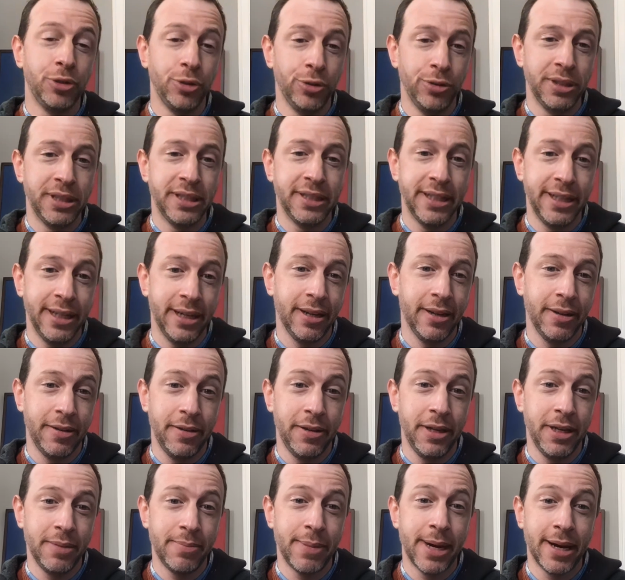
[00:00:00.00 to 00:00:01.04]
Reducing
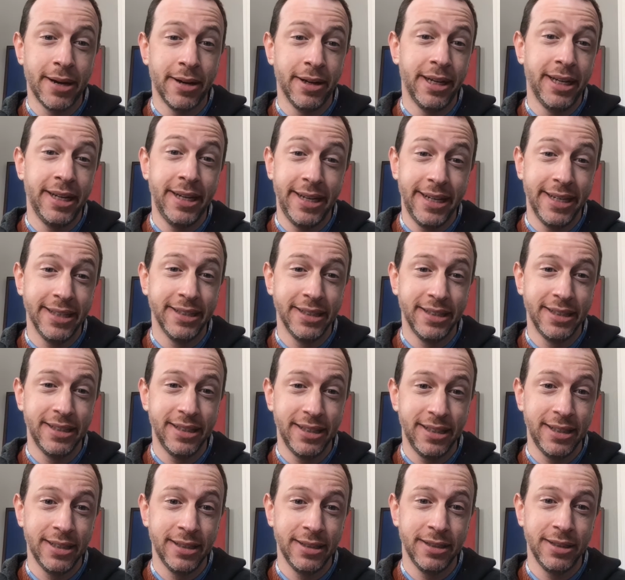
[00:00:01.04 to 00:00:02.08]
the amount of
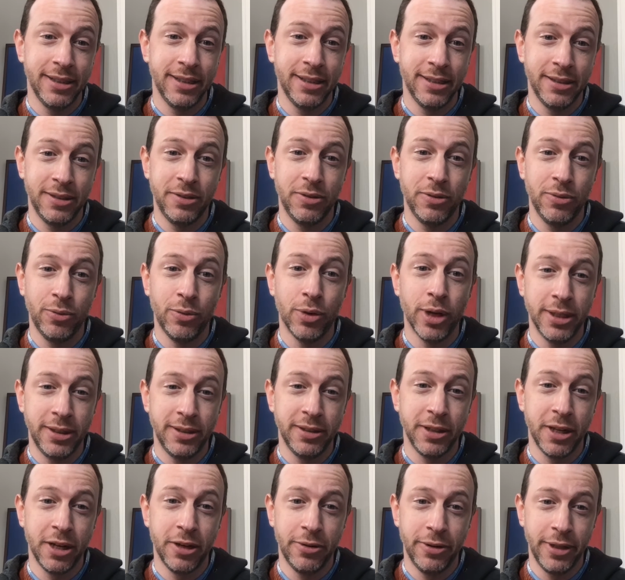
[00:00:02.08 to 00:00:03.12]
hits is
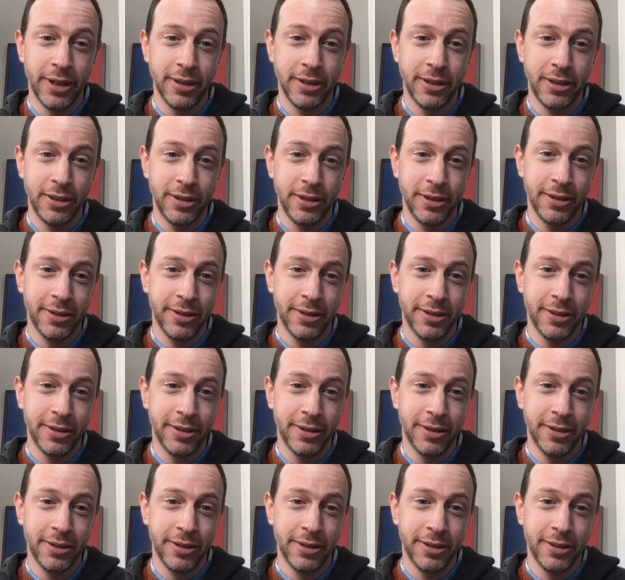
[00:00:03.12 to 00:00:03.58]
what's going